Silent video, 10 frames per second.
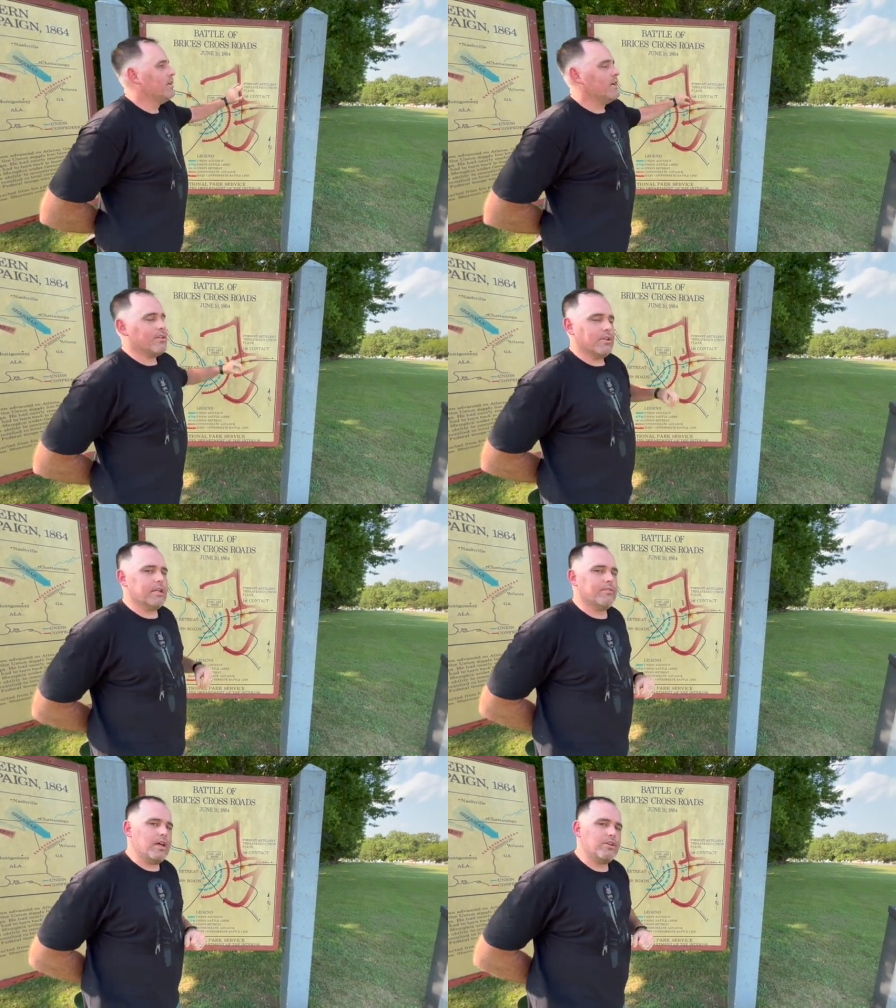and
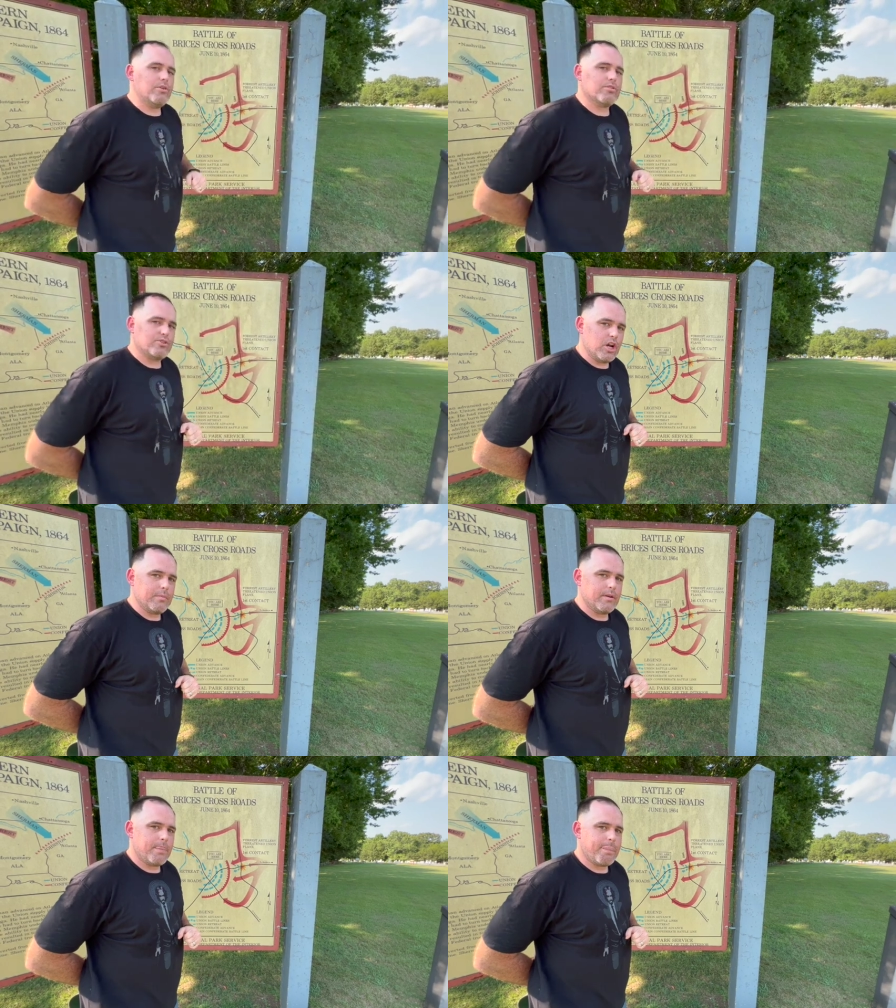deliver that news to
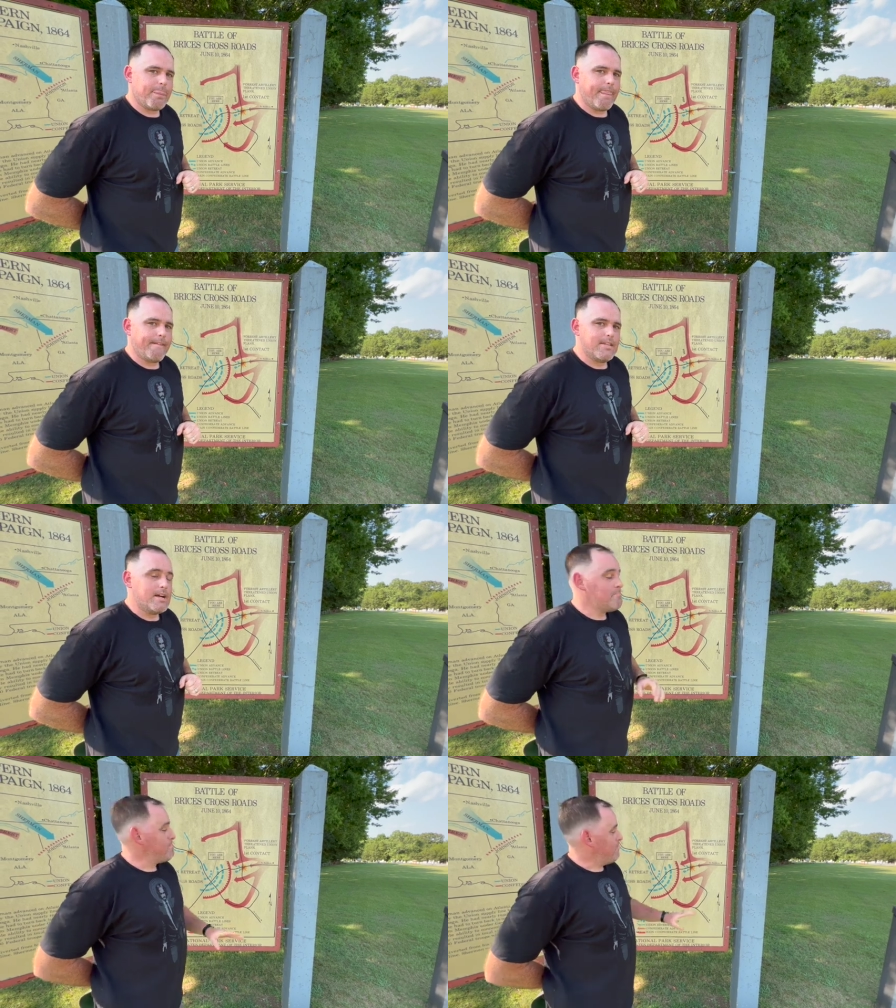Sherman.
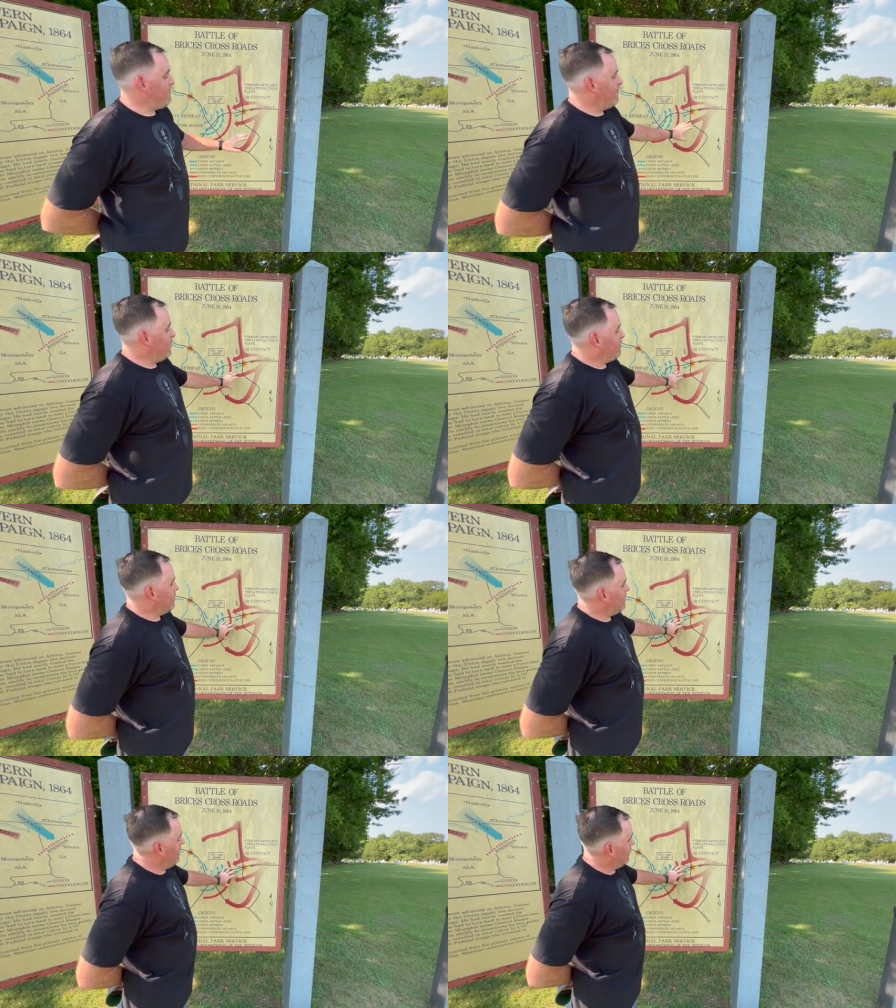Maybe if he would
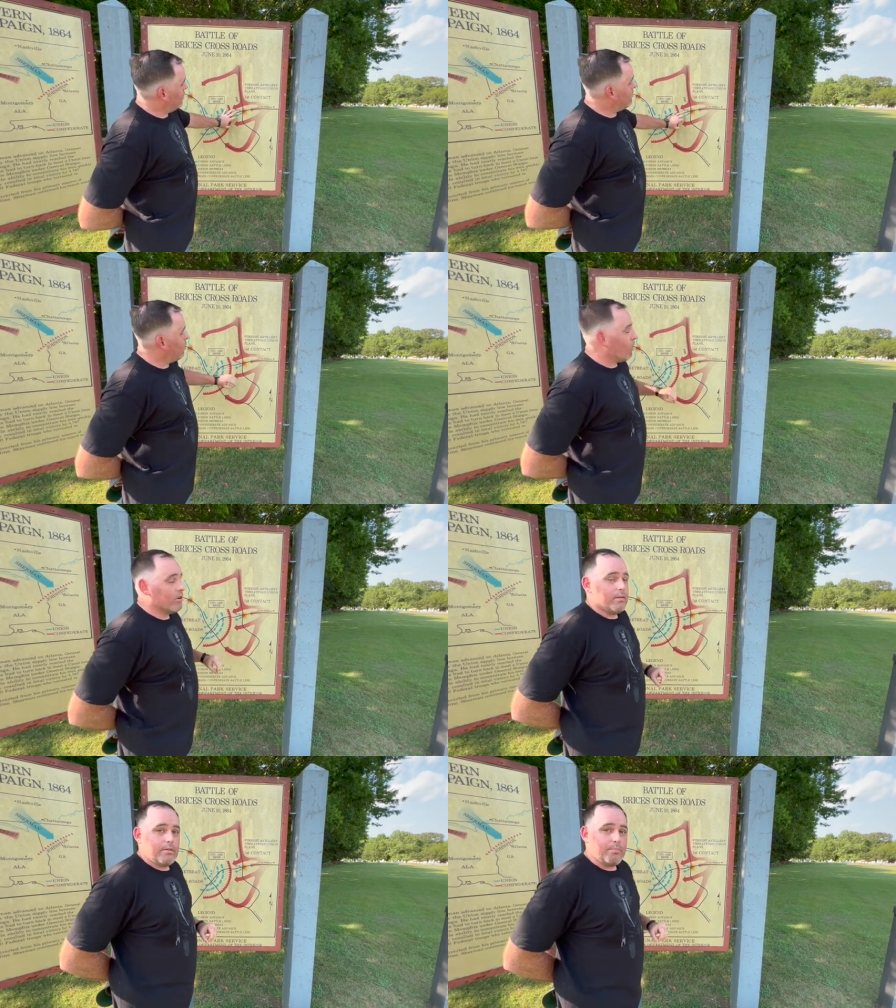have done a little
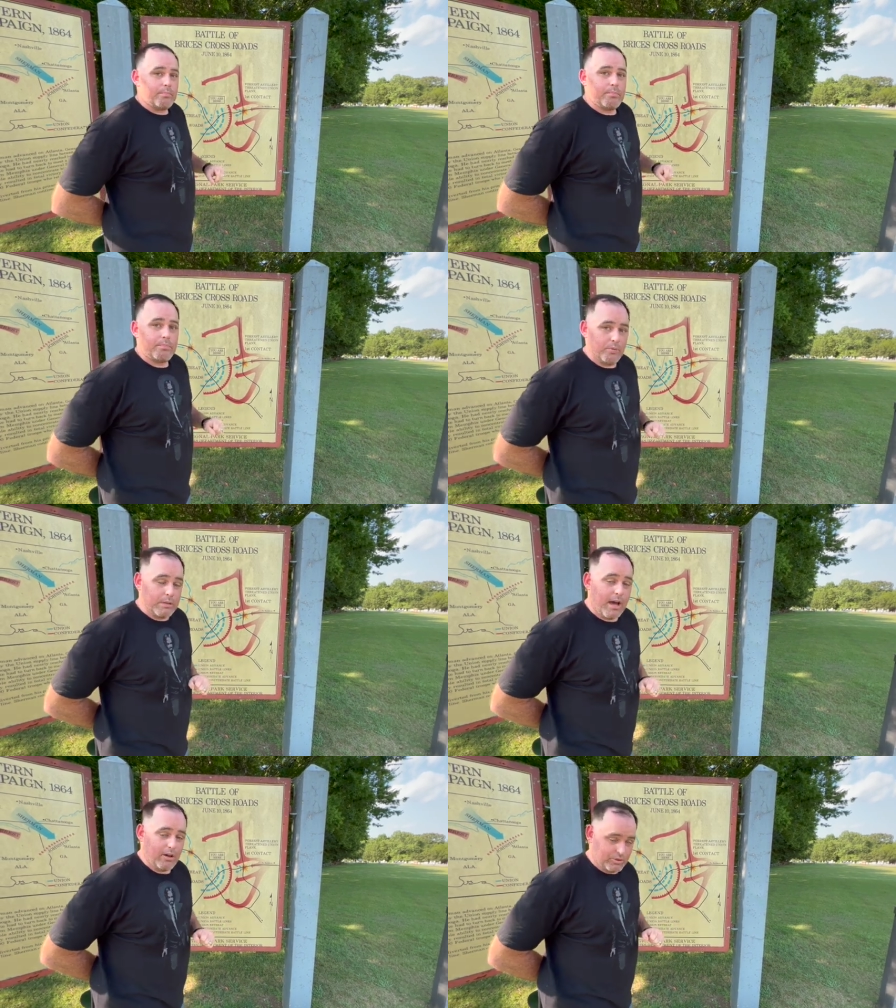more
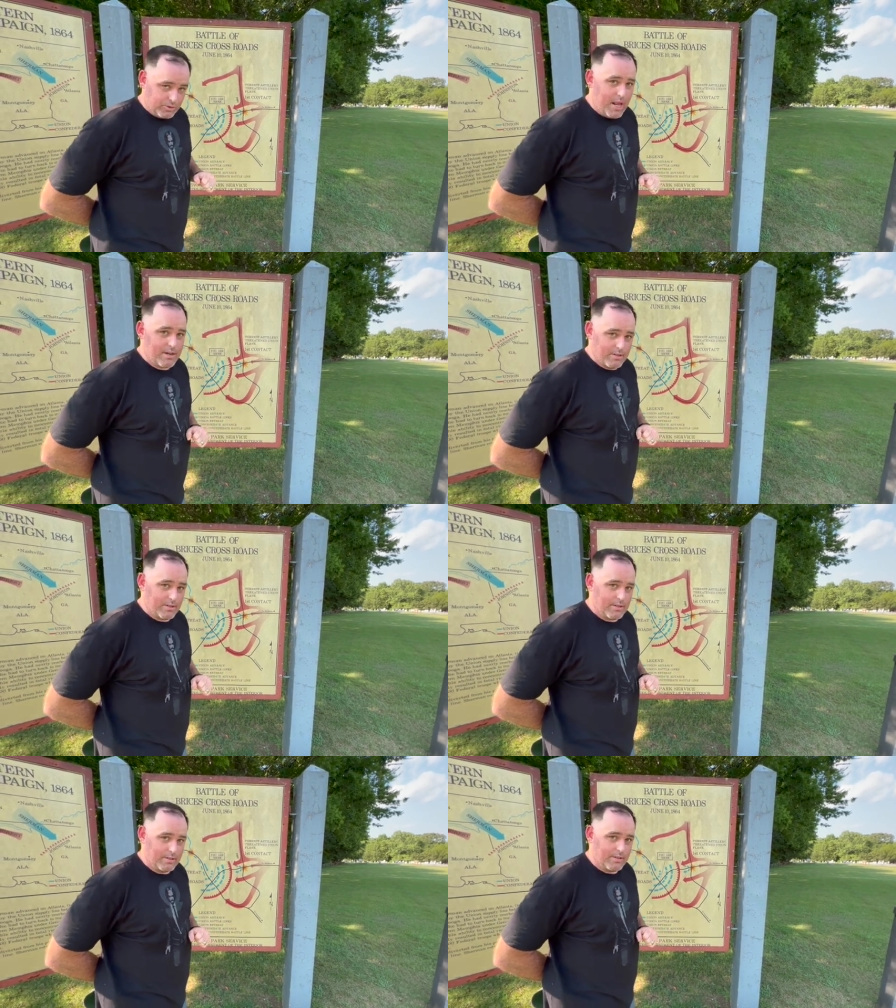pre-battle
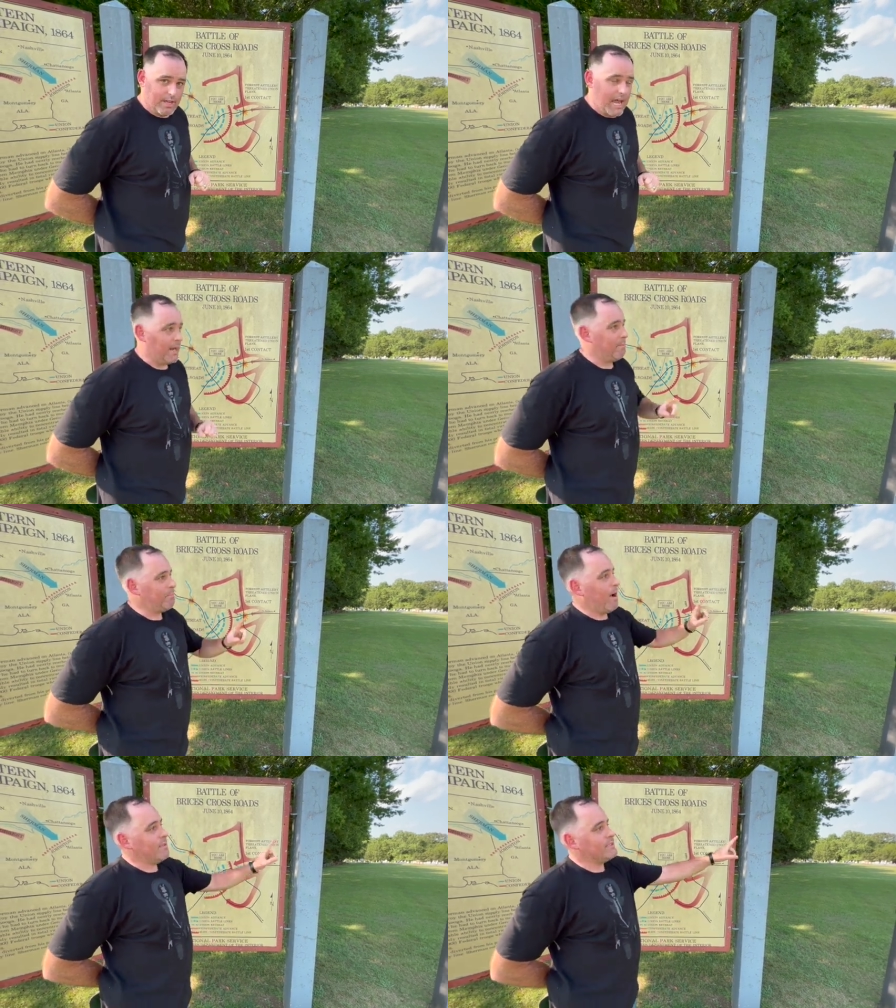strategy and probably